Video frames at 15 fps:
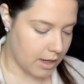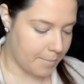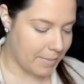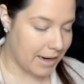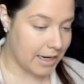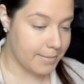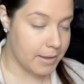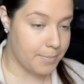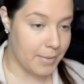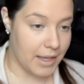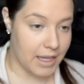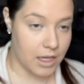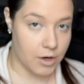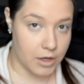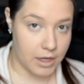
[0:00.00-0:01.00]
I'm not going to be
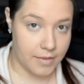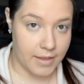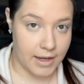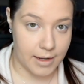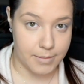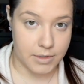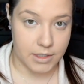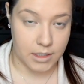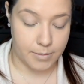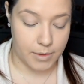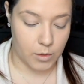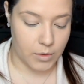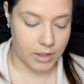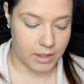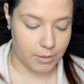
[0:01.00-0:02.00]
baking or anything. I'm just going to
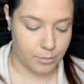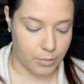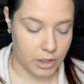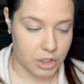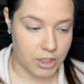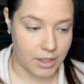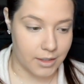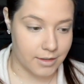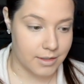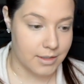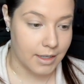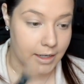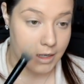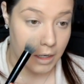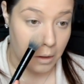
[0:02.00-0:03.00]
be quickly brushing and
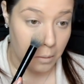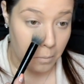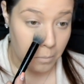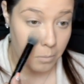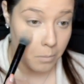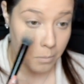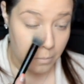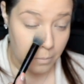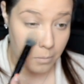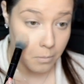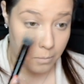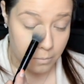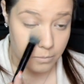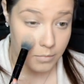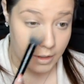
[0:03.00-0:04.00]
setting
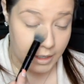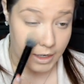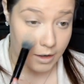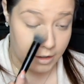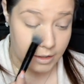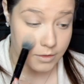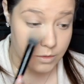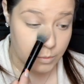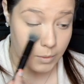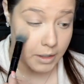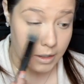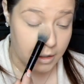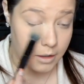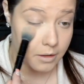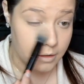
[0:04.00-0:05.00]
the areas
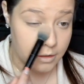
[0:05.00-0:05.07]
where